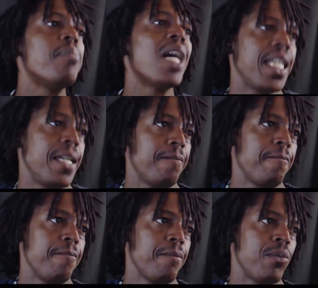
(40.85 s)
money,
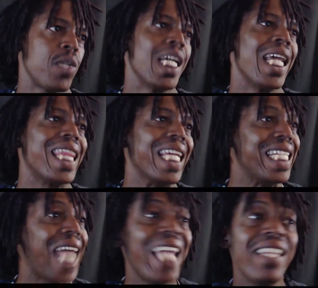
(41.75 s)
the
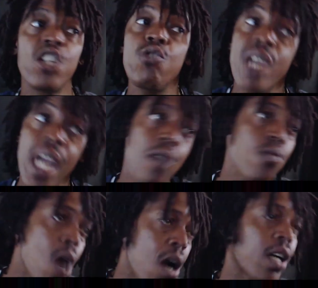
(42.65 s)
day that you can't
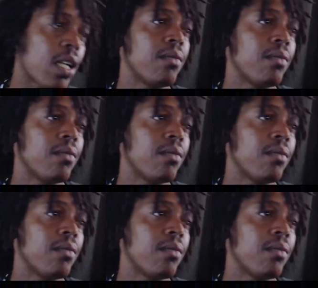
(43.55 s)
work,